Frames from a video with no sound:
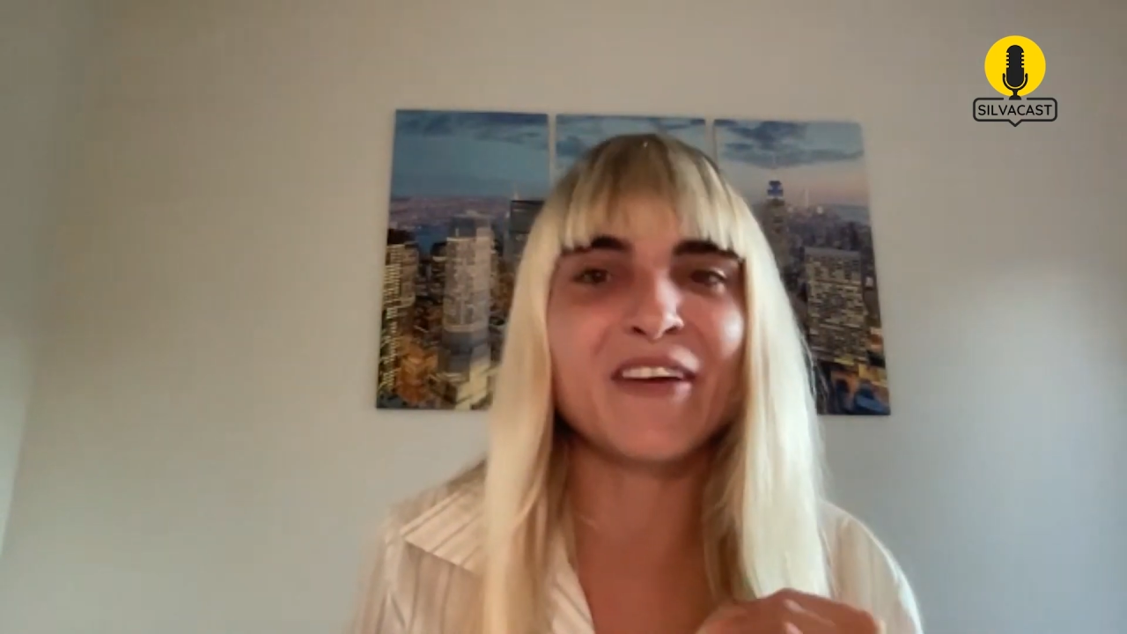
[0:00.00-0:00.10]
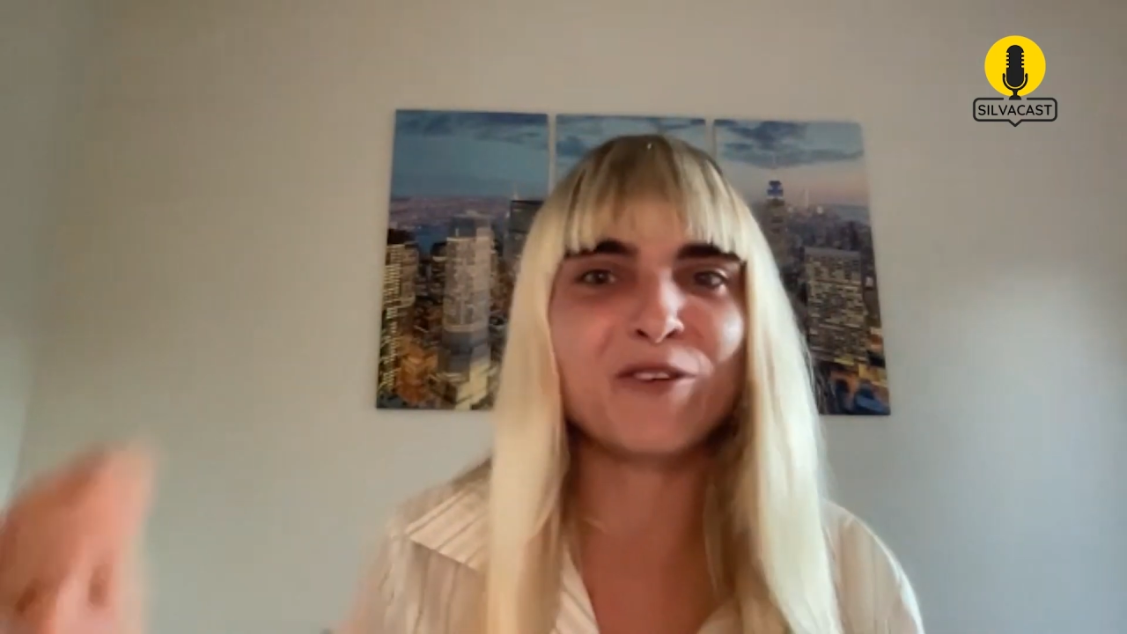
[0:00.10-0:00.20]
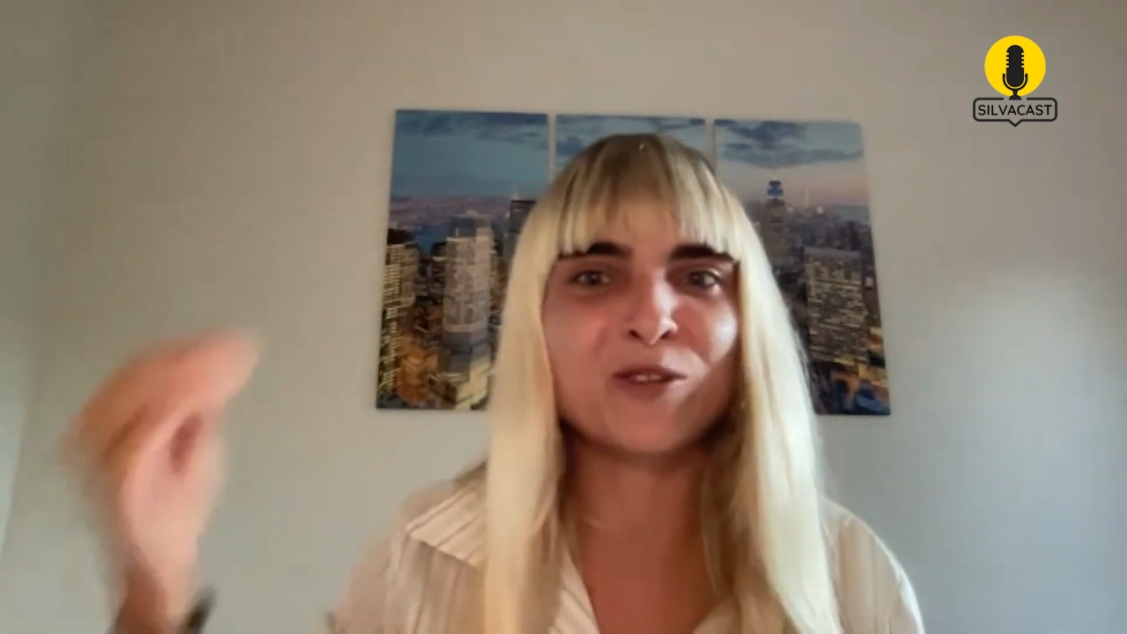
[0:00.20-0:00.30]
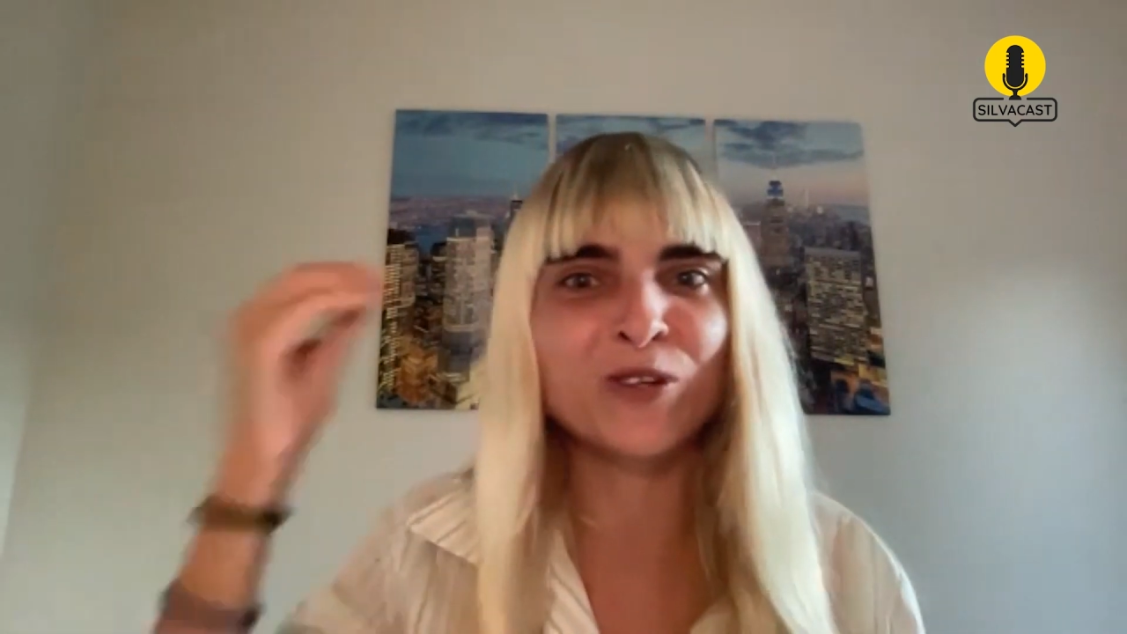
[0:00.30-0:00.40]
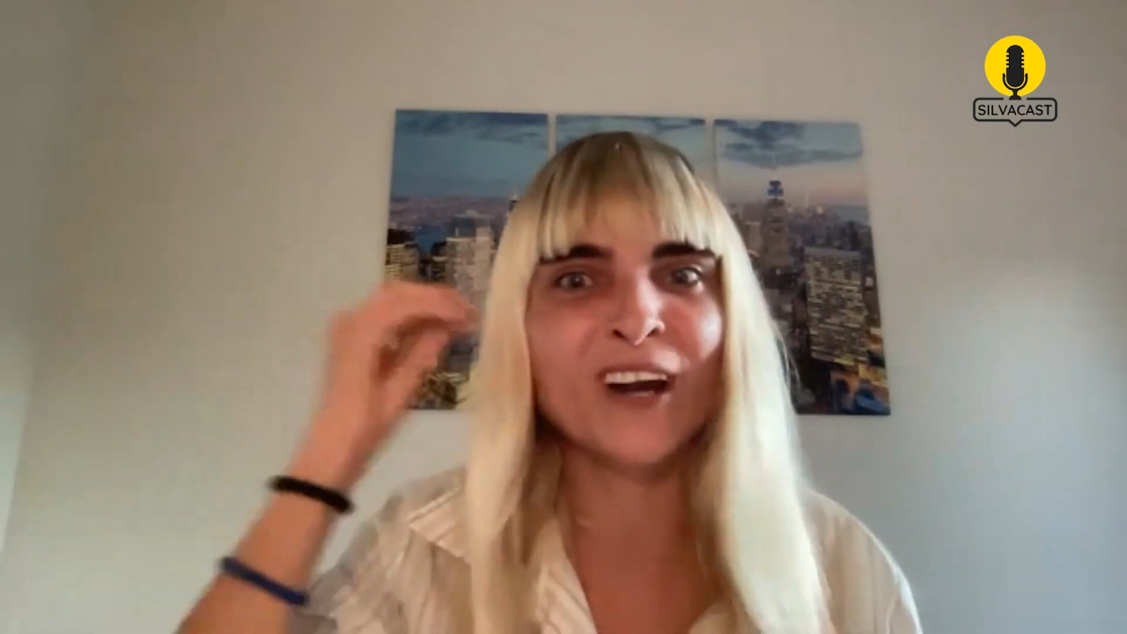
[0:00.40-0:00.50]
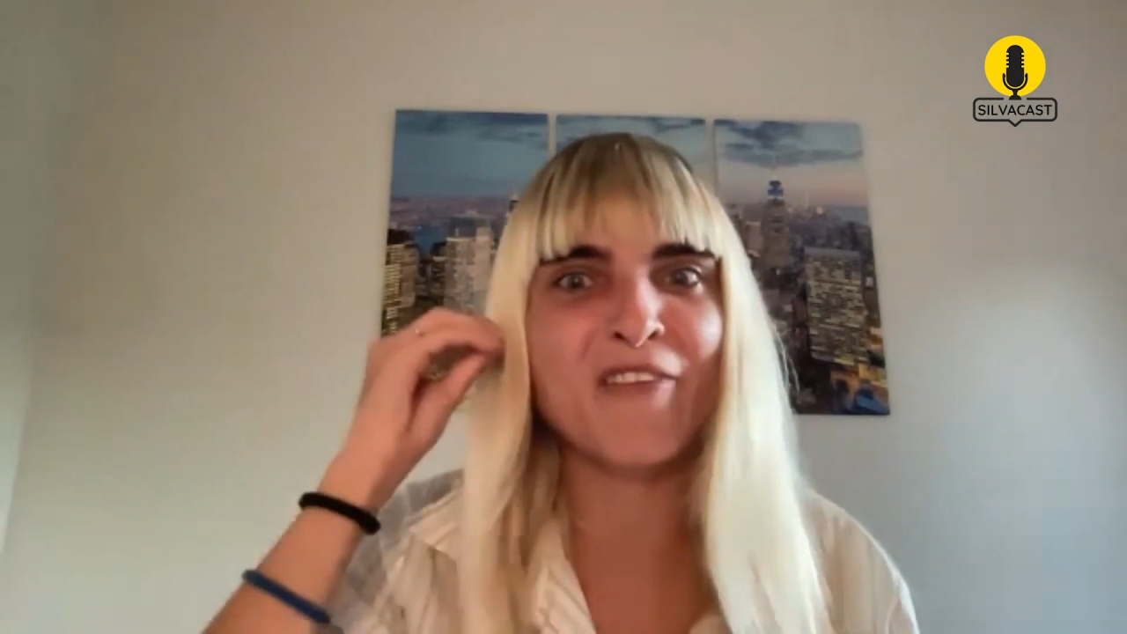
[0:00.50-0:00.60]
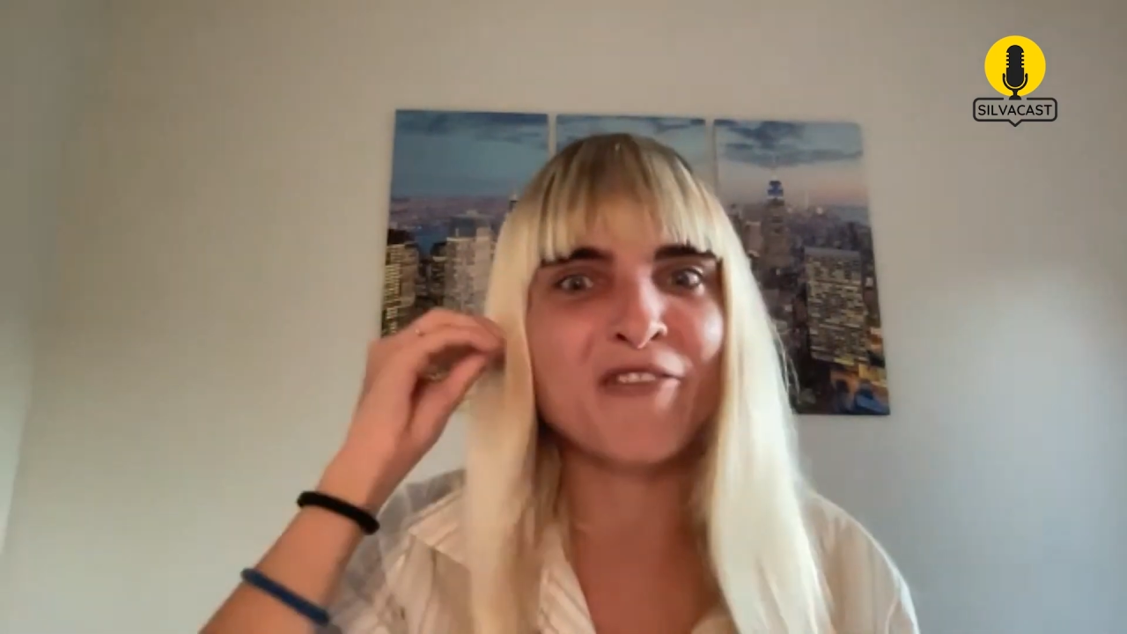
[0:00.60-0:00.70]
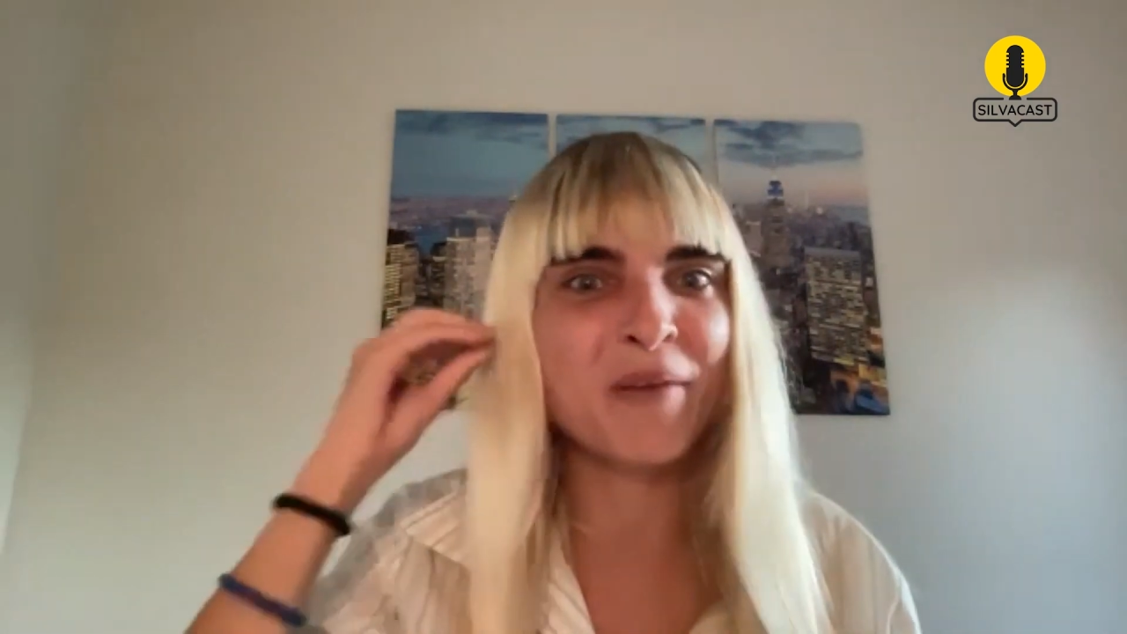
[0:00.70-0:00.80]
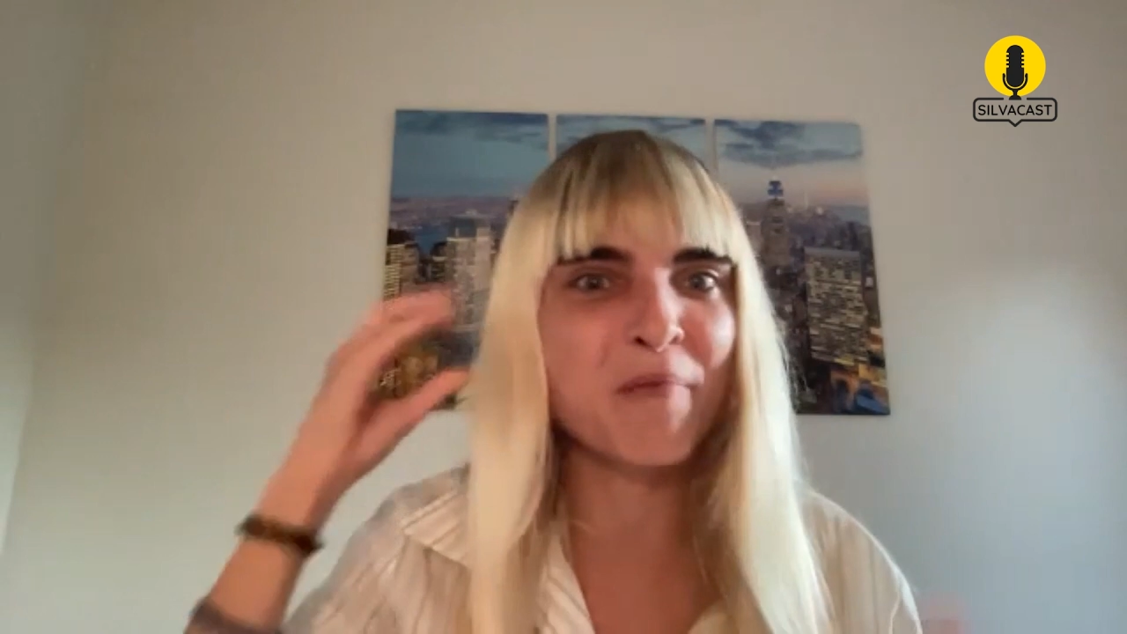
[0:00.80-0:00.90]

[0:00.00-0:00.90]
photographic